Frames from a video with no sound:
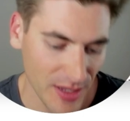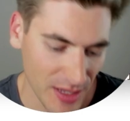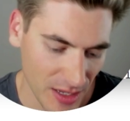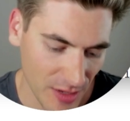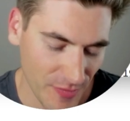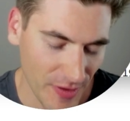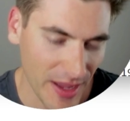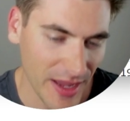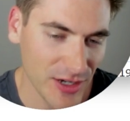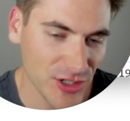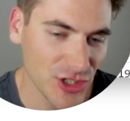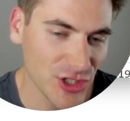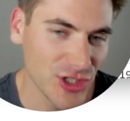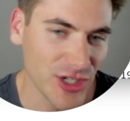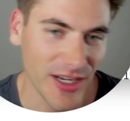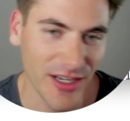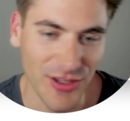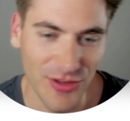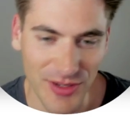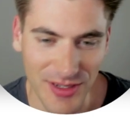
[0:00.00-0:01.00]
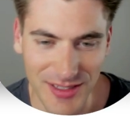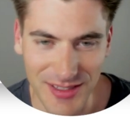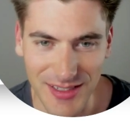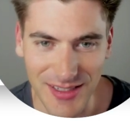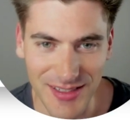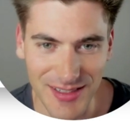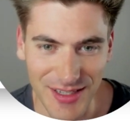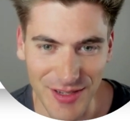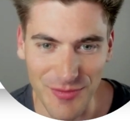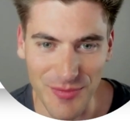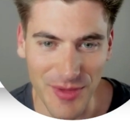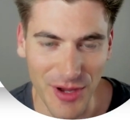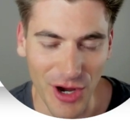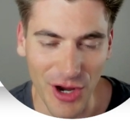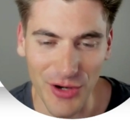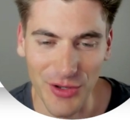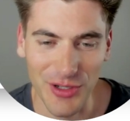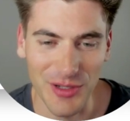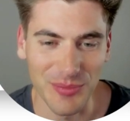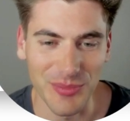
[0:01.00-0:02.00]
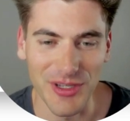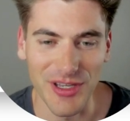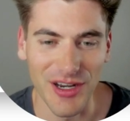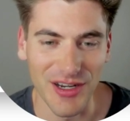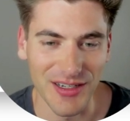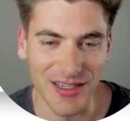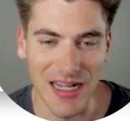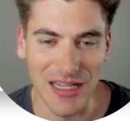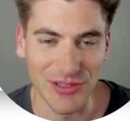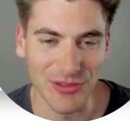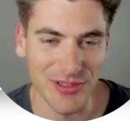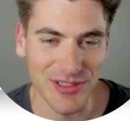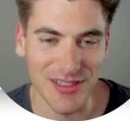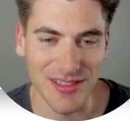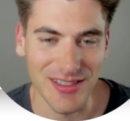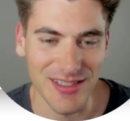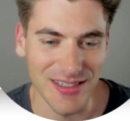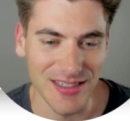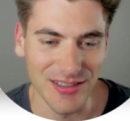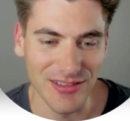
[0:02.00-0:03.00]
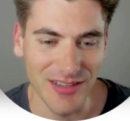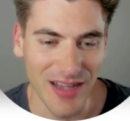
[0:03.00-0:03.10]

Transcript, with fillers: If I actually check, you can see it's giving me autocomplete on colors still.